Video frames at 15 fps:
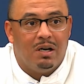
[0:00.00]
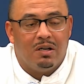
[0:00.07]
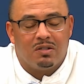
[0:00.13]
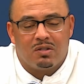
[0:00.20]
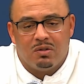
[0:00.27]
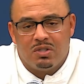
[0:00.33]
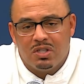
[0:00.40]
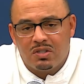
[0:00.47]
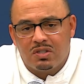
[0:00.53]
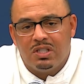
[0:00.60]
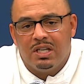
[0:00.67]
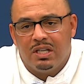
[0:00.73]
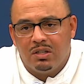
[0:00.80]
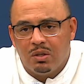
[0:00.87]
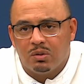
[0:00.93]
So just
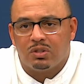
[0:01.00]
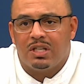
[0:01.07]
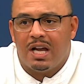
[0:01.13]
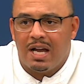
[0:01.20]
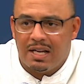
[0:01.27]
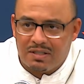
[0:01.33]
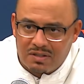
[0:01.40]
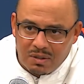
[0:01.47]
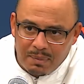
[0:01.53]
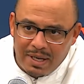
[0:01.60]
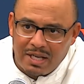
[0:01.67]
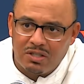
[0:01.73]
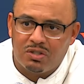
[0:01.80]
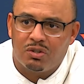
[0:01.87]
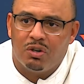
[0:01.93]
getting those guys to,
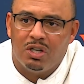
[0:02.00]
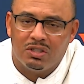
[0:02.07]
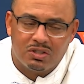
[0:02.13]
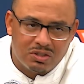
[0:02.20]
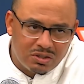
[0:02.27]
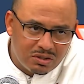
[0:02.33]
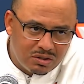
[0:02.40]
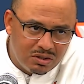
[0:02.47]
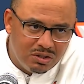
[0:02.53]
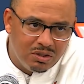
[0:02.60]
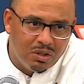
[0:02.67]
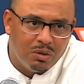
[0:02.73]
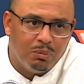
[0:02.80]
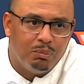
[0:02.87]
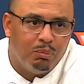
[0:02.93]
man, trust, you
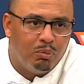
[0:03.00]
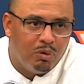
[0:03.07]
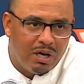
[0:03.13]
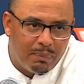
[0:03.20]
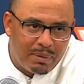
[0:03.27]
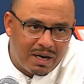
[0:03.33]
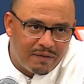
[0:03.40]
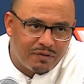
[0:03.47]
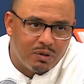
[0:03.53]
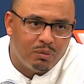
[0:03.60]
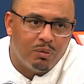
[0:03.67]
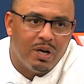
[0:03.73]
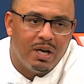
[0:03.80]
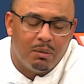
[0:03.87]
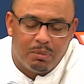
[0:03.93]
know, rep after
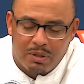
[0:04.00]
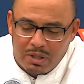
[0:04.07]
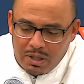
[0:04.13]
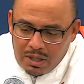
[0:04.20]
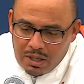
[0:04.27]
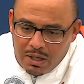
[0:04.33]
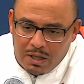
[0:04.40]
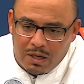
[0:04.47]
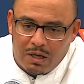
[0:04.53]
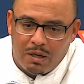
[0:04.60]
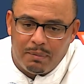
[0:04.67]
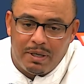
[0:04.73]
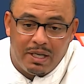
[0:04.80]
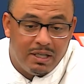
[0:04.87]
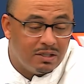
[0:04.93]
rep.
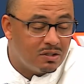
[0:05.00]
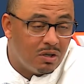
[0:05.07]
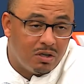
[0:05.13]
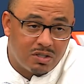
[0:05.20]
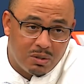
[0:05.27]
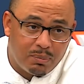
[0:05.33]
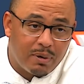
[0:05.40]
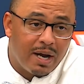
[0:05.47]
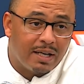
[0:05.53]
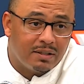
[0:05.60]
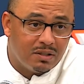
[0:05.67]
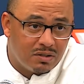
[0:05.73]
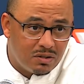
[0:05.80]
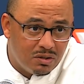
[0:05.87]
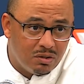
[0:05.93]
And it starts in
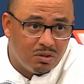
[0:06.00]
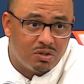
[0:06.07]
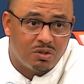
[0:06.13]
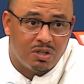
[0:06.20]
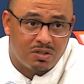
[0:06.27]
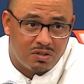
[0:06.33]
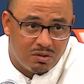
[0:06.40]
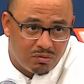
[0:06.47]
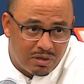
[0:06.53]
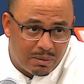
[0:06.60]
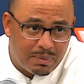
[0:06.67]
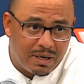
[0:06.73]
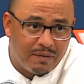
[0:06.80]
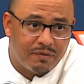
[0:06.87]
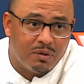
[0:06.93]
practice, you know, trust and
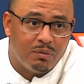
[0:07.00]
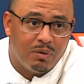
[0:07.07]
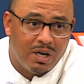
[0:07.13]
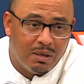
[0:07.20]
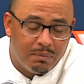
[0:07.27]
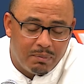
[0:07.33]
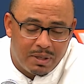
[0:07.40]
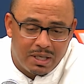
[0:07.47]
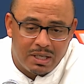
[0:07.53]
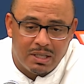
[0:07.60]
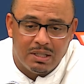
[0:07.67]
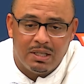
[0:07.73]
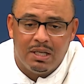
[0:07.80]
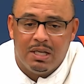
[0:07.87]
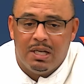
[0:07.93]
rep after rep, man.
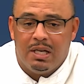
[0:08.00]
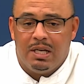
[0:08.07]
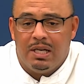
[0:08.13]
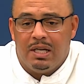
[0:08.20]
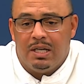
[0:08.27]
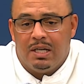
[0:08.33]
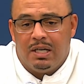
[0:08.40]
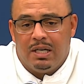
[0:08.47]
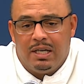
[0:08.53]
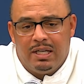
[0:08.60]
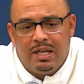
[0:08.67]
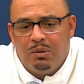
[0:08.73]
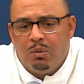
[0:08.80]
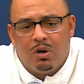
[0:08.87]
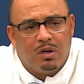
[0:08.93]
And
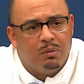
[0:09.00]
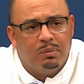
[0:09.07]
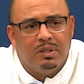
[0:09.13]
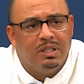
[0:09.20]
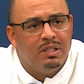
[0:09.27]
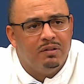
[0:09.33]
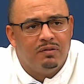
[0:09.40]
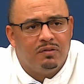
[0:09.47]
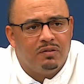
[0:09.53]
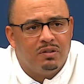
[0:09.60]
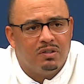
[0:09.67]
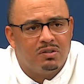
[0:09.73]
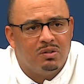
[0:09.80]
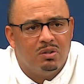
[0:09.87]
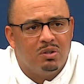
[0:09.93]
they want to believe.
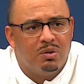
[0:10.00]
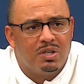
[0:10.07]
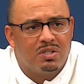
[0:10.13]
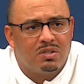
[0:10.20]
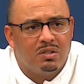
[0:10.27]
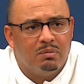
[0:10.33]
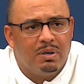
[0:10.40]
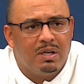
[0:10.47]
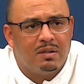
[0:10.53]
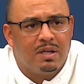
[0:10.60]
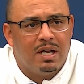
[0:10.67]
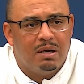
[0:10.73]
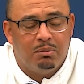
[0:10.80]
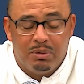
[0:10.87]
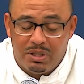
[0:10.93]
There's no question about
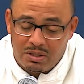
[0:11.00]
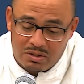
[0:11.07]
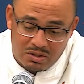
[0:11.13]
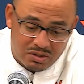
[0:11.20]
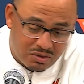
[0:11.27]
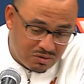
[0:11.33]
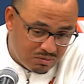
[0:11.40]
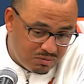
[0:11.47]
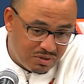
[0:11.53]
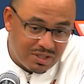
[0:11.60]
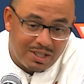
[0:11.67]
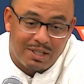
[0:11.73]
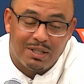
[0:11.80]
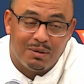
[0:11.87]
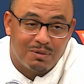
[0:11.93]
that. But it's just
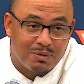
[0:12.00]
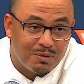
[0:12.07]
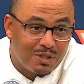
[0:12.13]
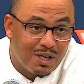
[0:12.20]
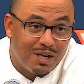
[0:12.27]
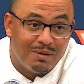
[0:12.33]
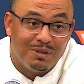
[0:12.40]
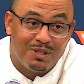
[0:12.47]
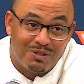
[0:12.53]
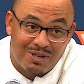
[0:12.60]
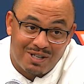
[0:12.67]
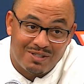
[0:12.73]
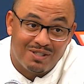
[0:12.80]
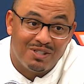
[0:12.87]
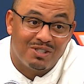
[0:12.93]
taking them some time to
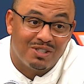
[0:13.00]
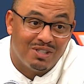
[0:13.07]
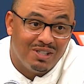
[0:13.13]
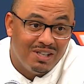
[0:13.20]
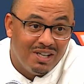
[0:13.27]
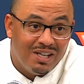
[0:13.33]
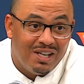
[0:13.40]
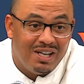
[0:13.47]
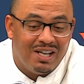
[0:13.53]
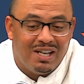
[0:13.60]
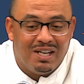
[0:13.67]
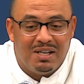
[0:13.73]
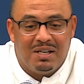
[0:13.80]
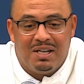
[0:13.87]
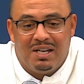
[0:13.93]
transition
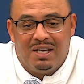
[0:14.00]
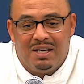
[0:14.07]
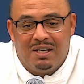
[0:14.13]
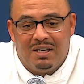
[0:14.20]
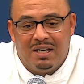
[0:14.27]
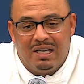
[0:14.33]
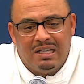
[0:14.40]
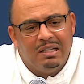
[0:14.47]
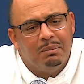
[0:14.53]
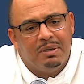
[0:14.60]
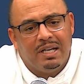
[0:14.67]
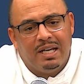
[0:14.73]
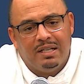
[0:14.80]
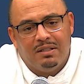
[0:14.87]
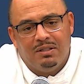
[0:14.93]
and
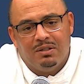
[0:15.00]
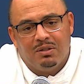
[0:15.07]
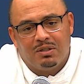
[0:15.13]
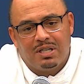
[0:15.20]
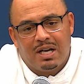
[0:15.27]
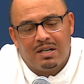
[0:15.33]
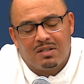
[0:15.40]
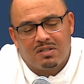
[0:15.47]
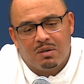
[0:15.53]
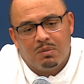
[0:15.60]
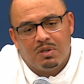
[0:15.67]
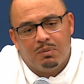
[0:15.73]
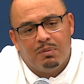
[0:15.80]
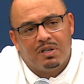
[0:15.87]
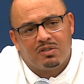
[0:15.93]
eliminate, you know, kind of some
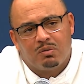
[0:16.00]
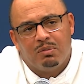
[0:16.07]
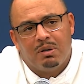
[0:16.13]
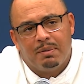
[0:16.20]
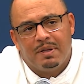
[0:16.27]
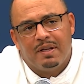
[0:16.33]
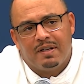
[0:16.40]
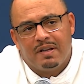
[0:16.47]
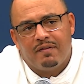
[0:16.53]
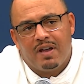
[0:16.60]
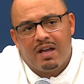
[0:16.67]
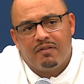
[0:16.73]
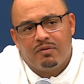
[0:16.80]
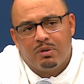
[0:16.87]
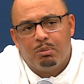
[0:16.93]
of the muscle memory that they've
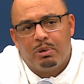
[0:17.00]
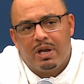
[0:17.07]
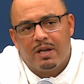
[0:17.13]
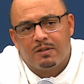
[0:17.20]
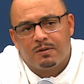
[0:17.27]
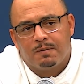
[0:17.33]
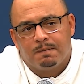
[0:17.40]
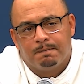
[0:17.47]
had from the past.